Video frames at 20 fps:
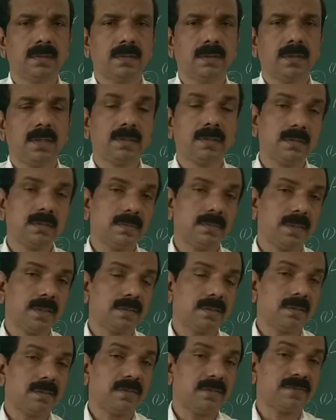
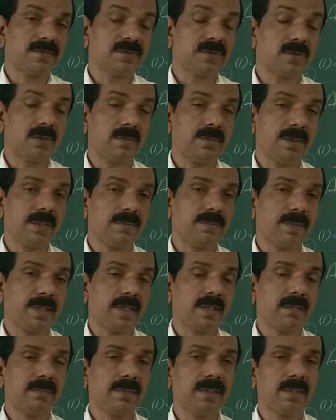estimation of so many
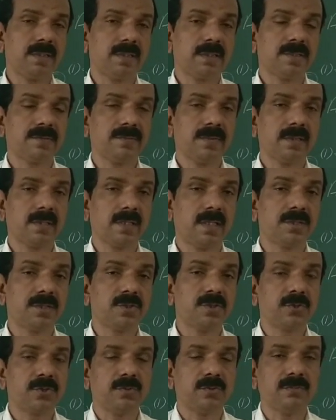parameters will
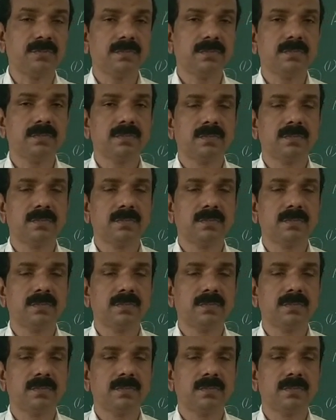consume